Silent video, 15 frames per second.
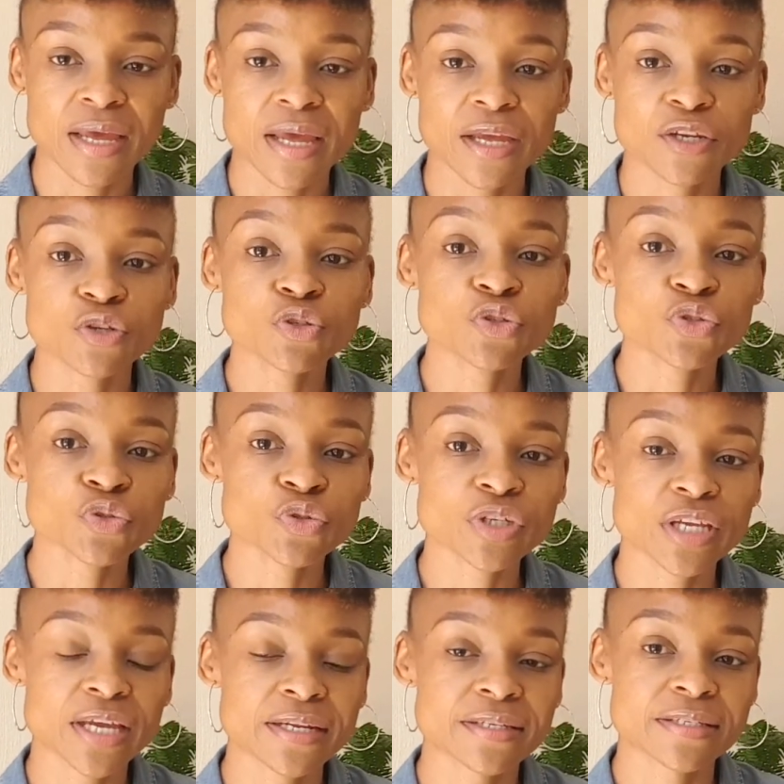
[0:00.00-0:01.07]
and you do
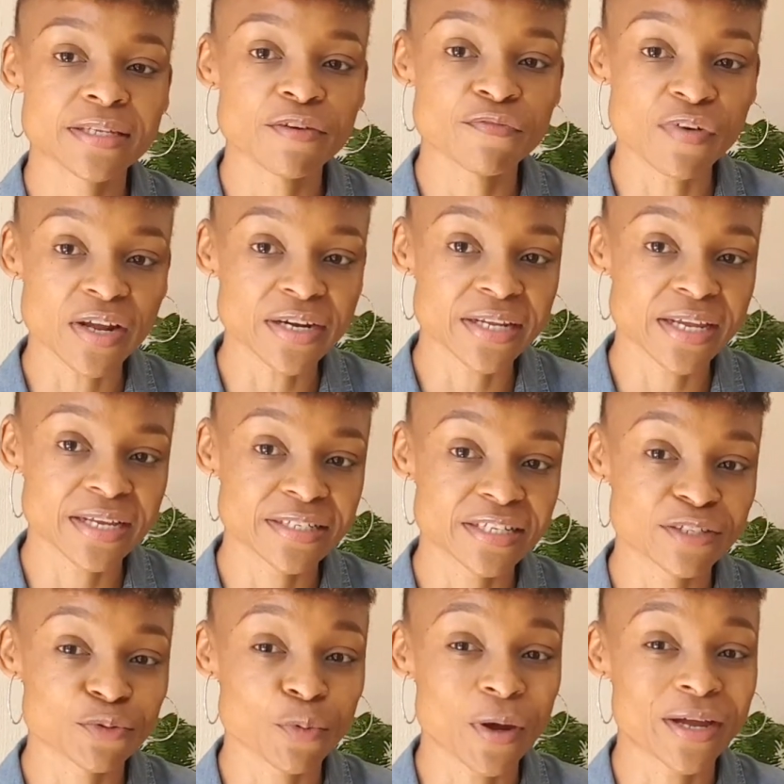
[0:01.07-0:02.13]
get the
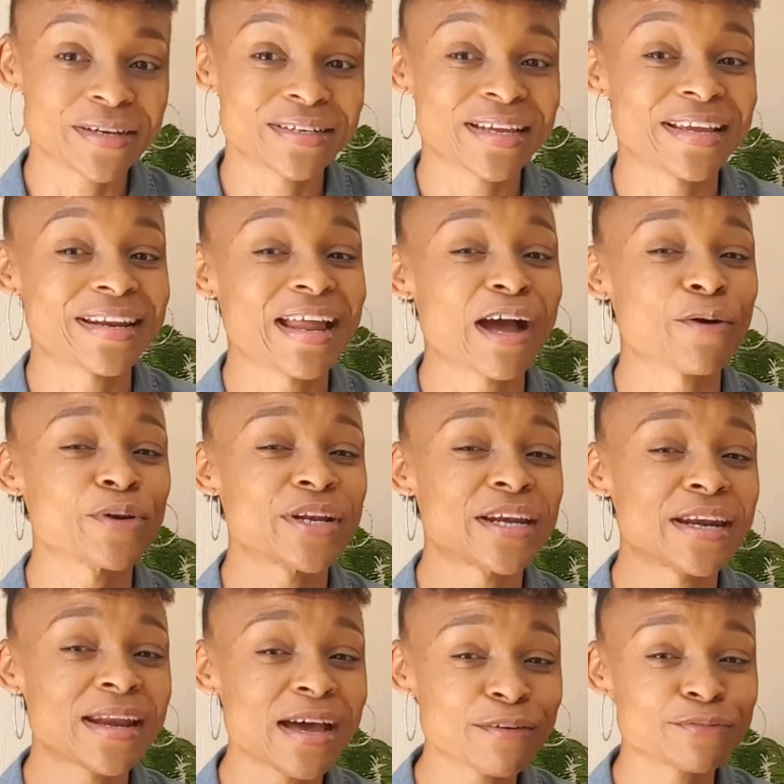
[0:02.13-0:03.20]
variegated one, and I'd
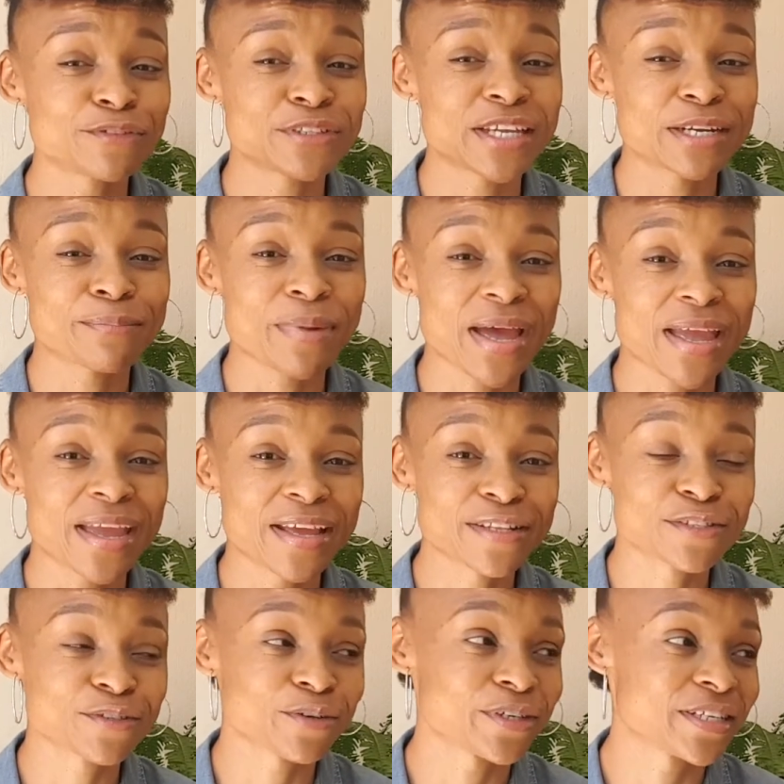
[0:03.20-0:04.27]
love to get my
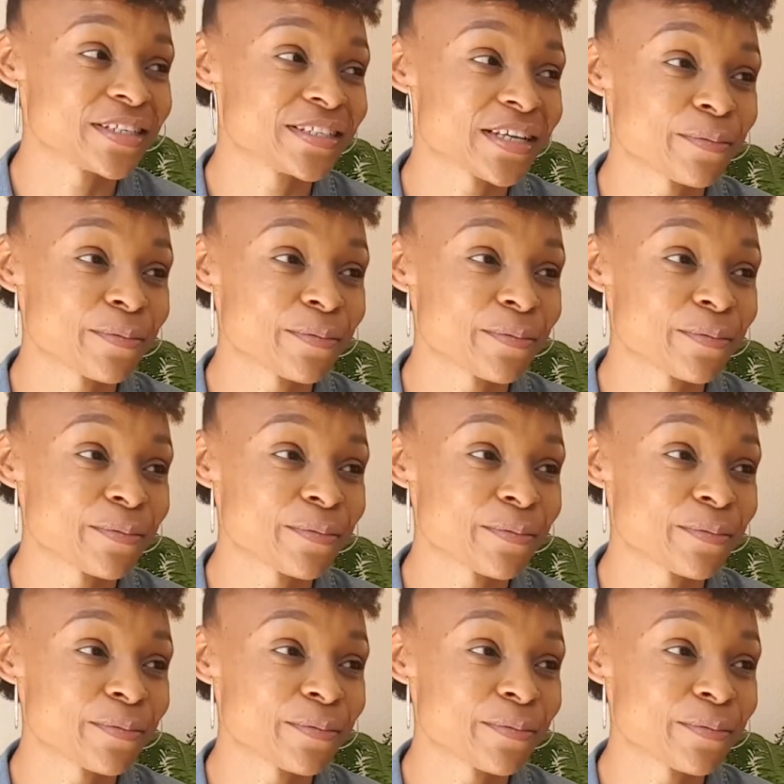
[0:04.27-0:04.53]
hands on it.